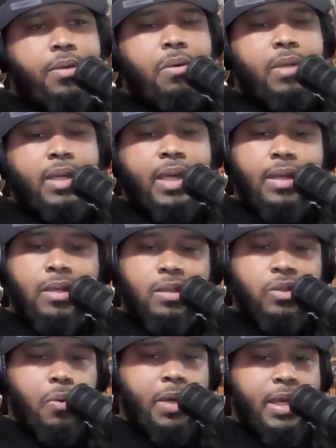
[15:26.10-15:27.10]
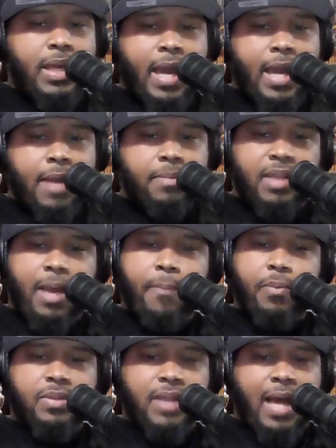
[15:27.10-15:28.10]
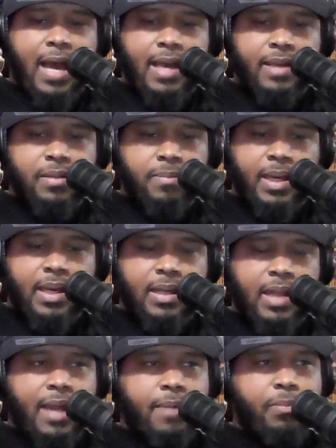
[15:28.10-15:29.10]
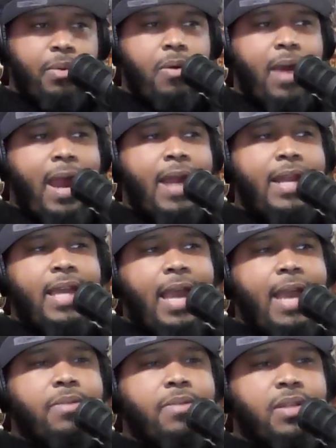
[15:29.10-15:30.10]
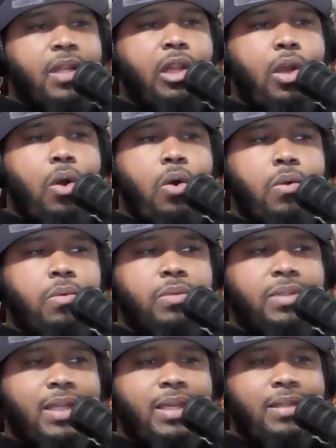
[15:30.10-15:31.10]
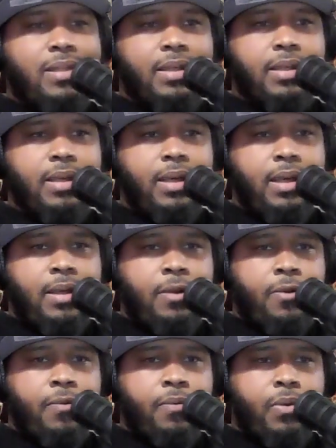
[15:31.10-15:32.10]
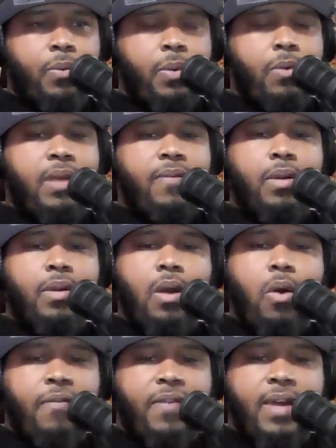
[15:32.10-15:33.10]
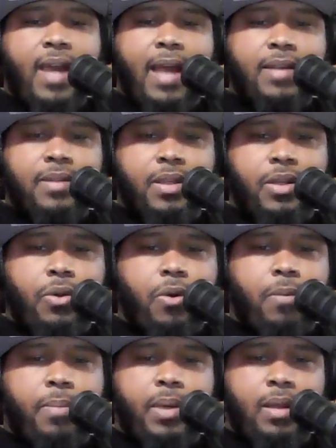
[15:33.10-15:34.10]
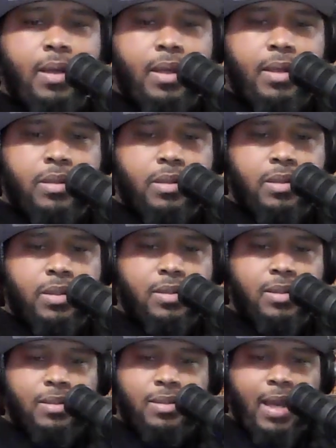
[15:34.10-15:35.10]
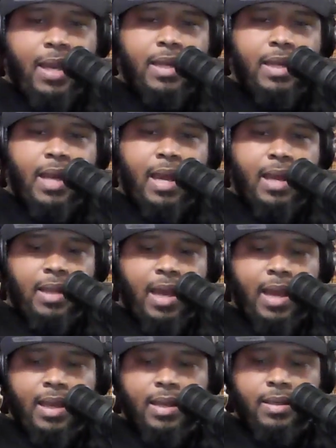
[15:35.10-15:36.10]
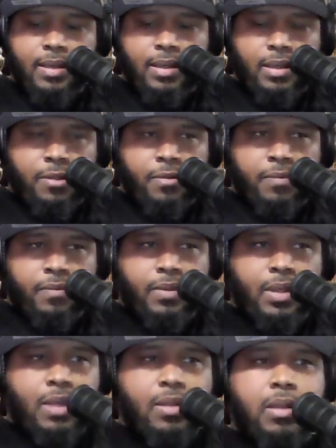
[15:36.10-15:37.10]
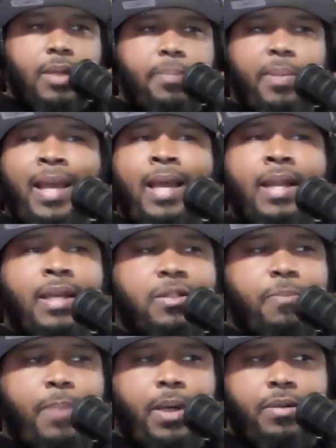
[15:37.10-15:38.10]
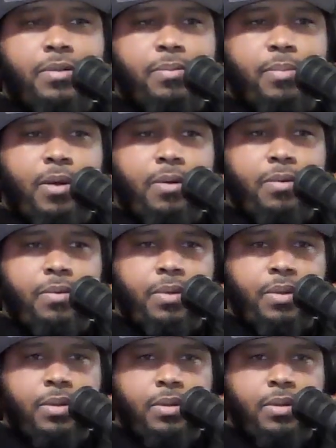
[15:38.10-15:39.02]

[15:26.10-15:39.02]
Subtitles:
You're only getting a 20-game sample size, man. Like, bro, 80 games is a long season. We don't even know if he has the durability to sustain that. Like, he's only playing in spurts, bro.